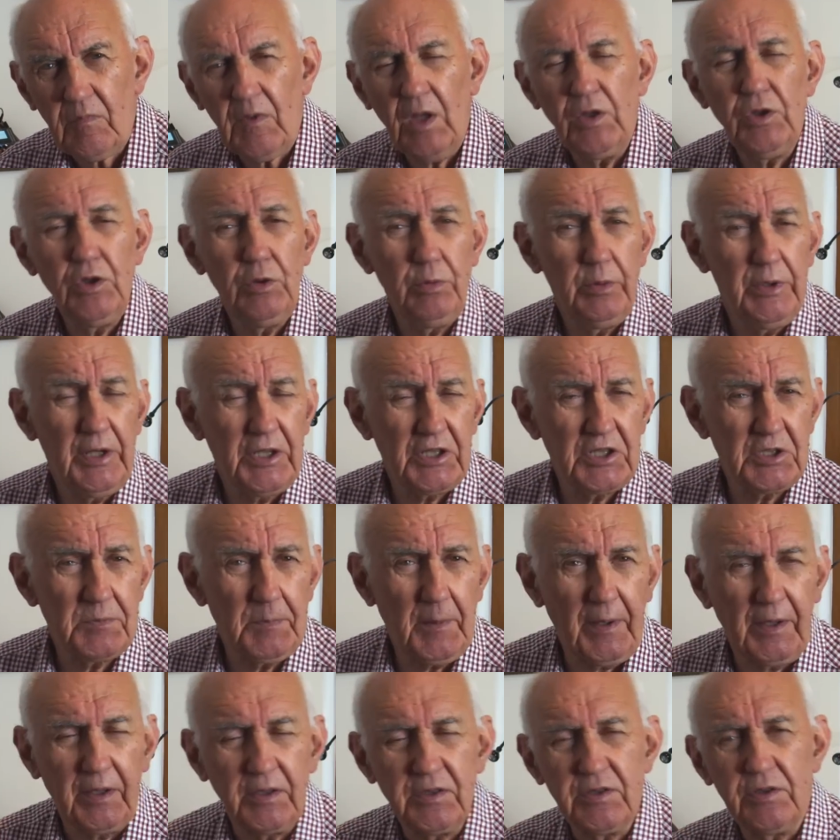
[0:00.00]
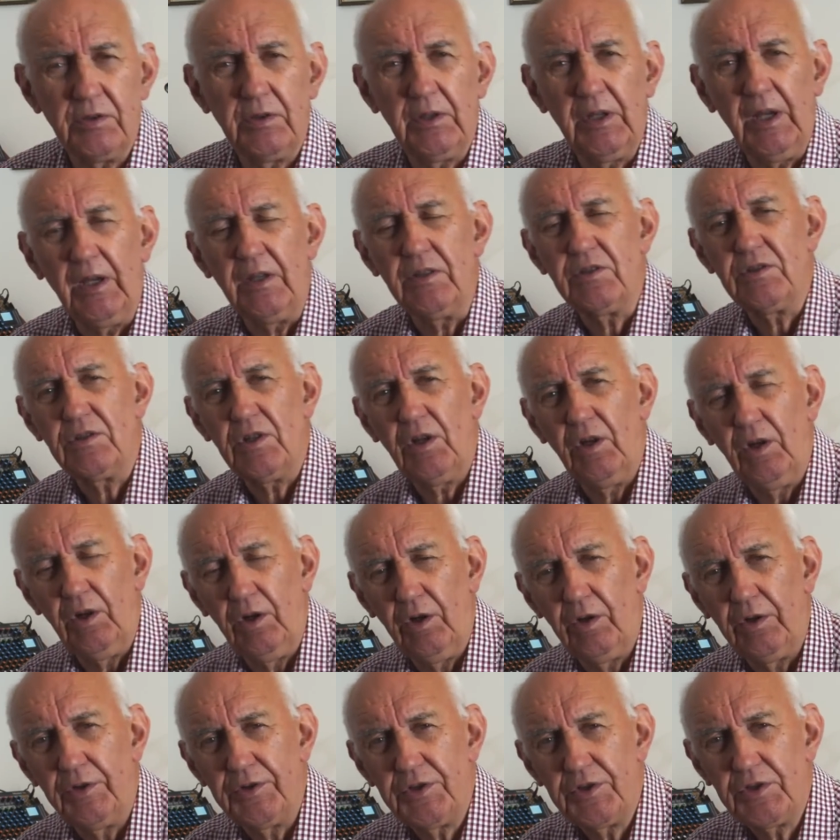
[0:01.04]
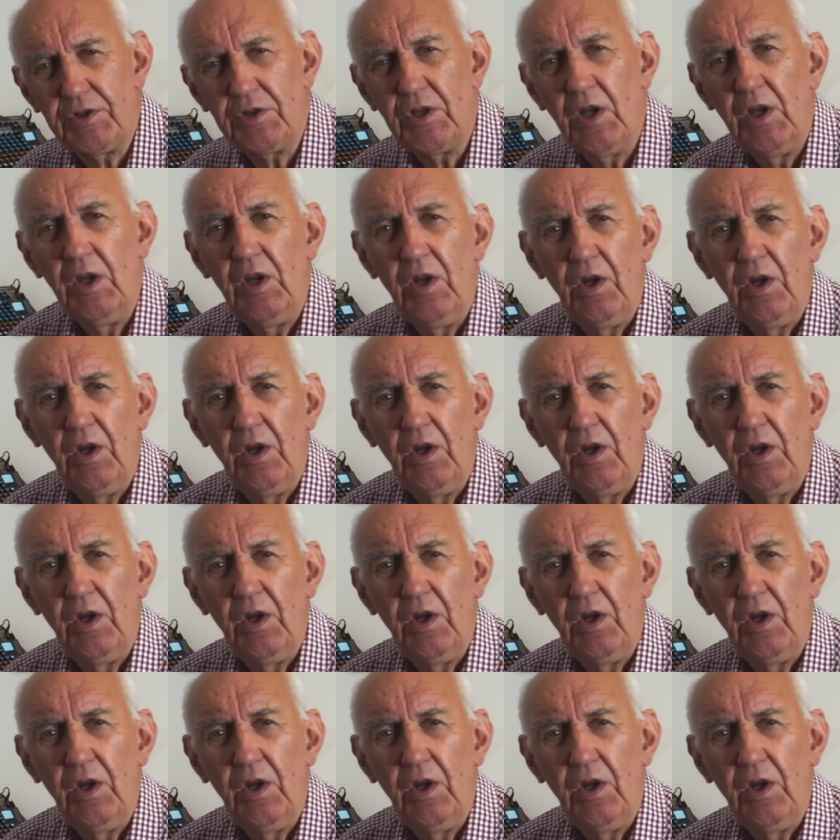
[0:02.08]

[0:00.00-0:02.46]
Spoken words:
you would expect to get a loss